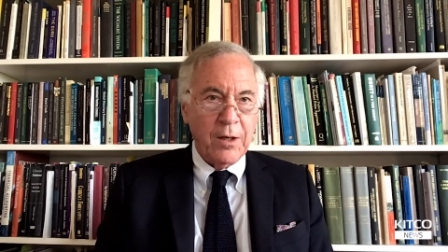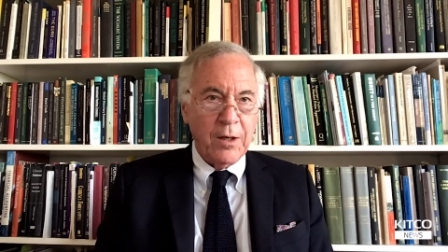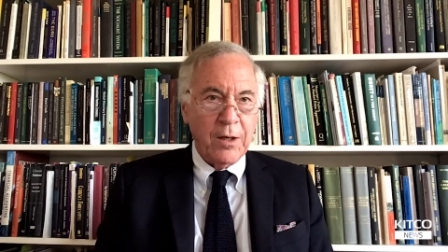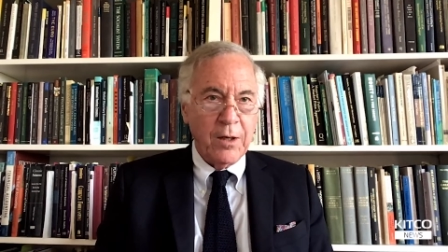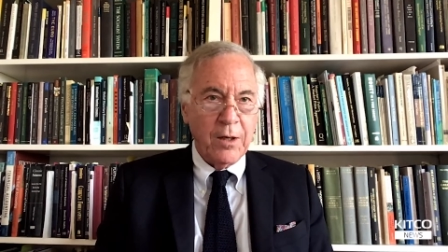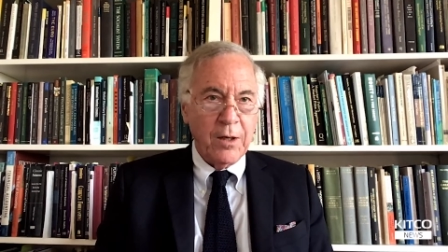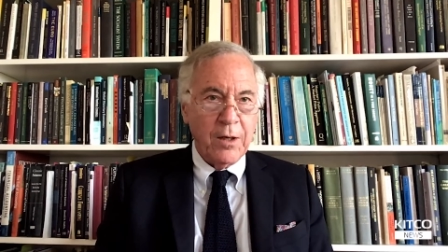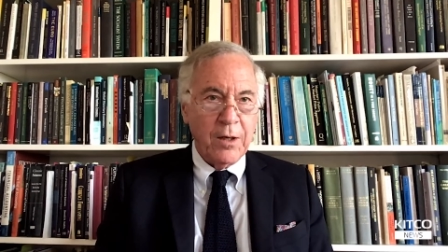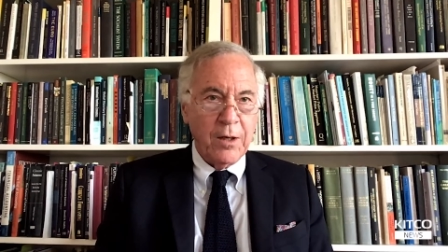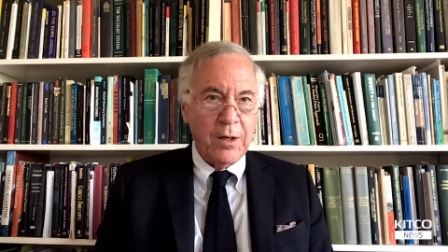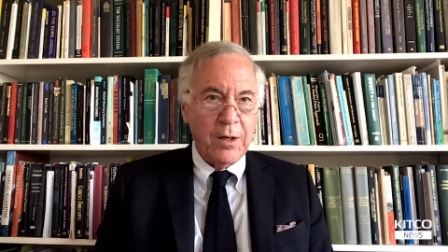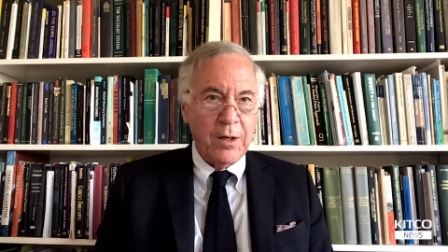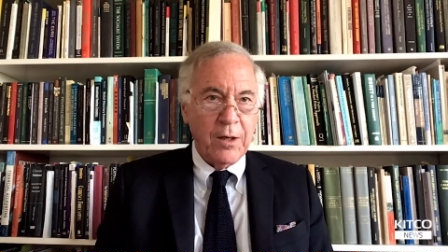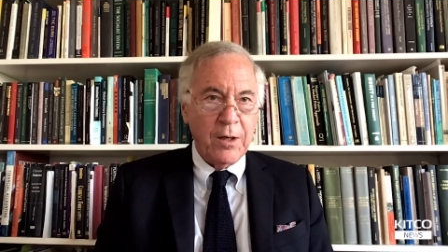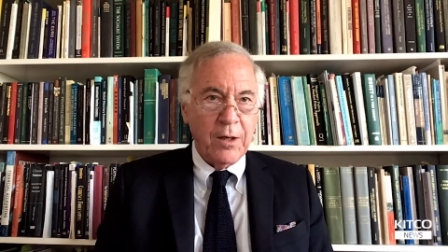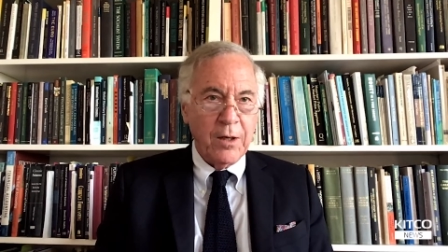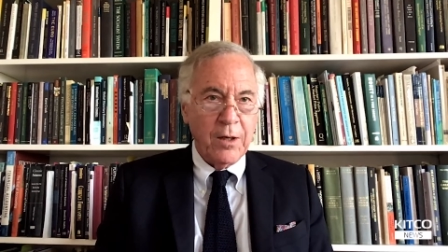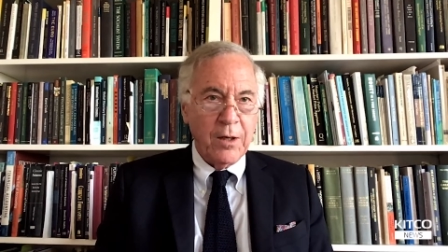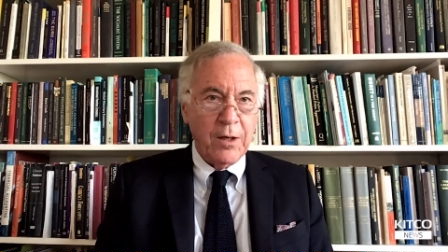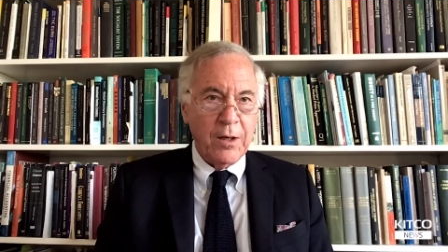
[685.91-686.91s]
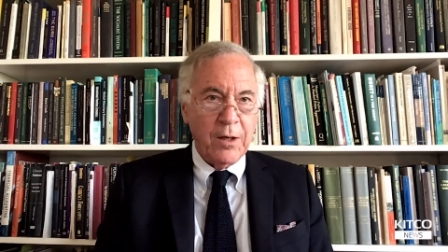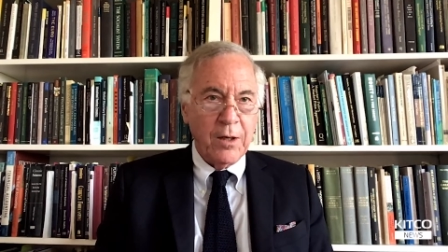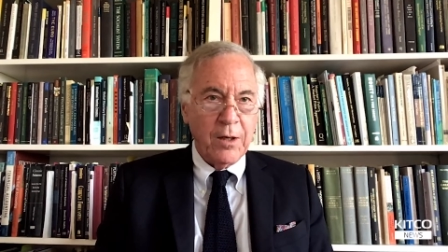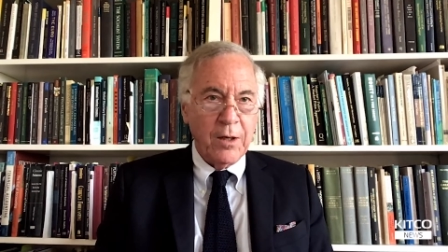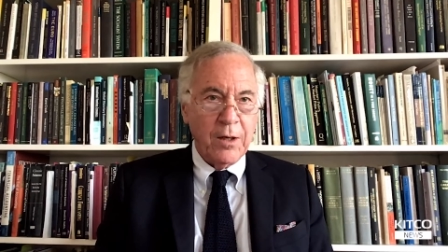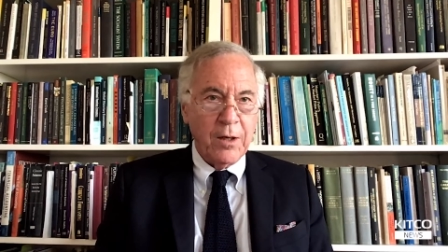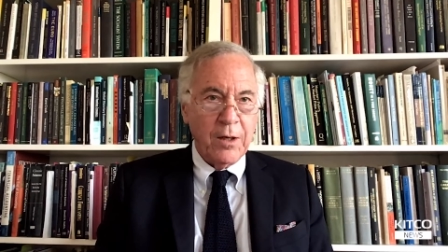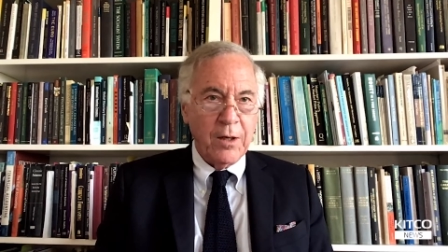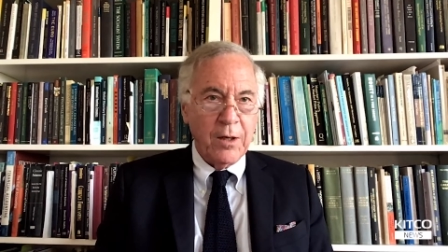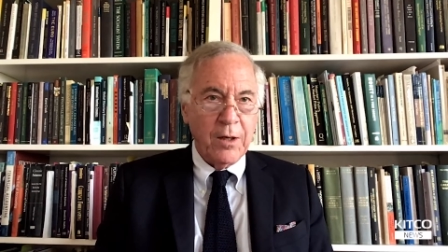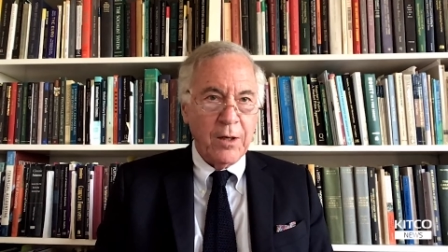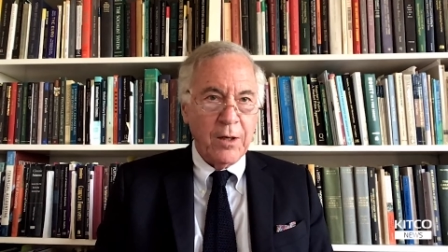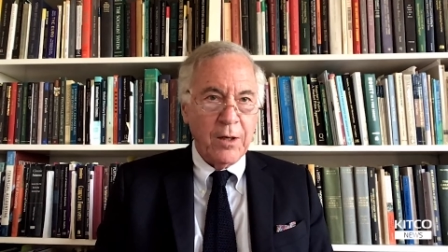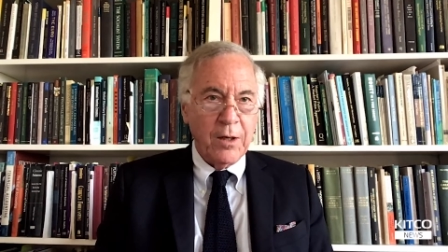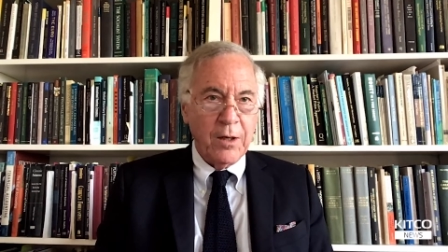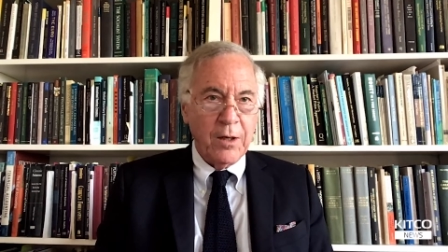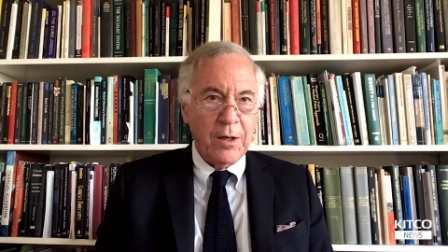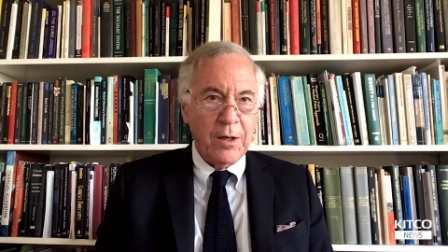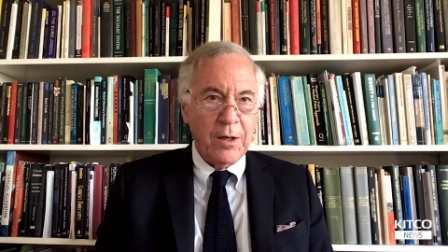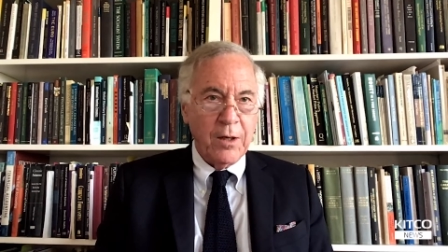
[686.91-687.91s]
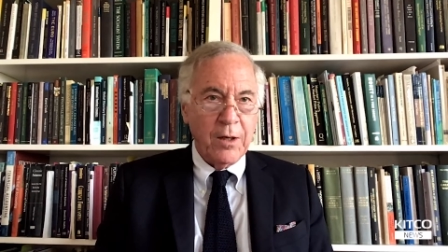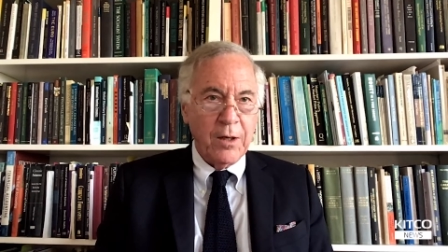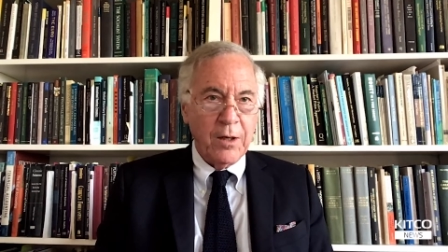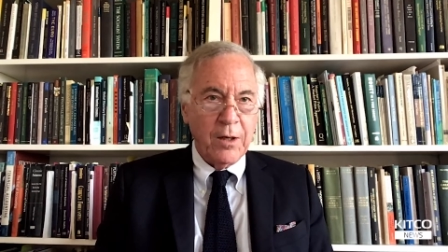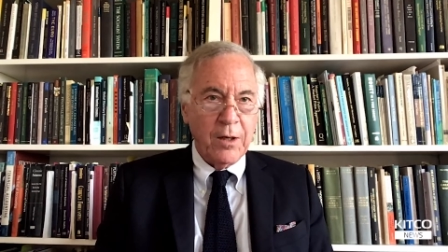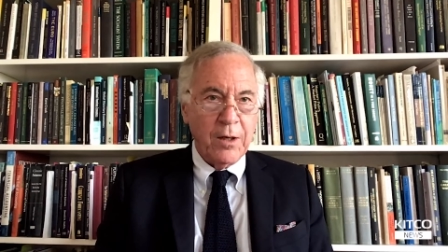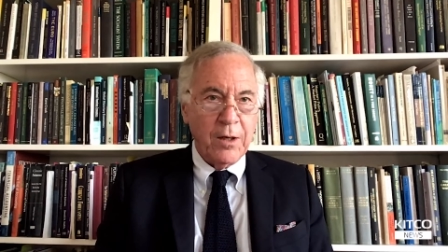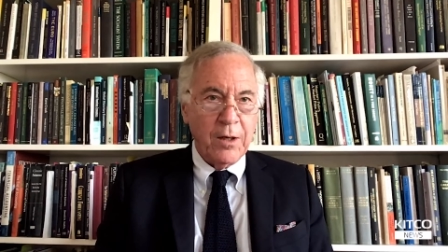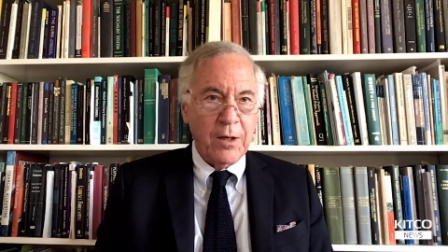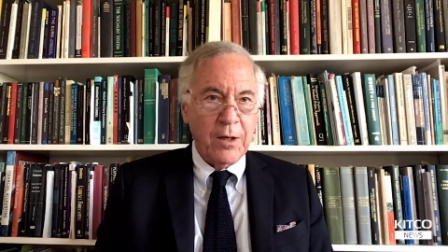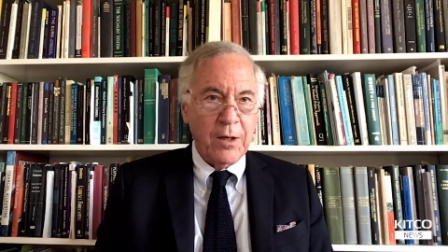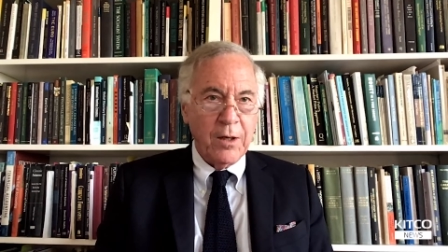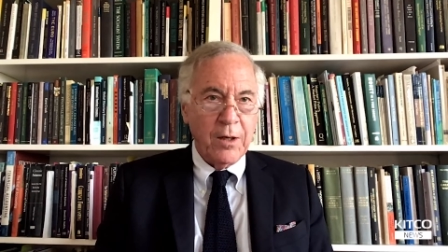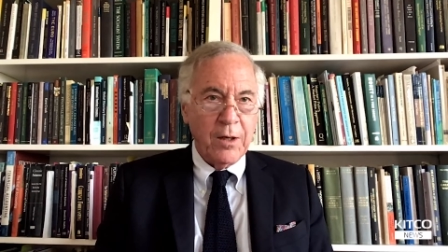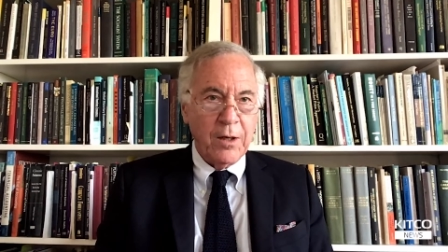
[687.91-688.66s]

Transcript: Well, I looked at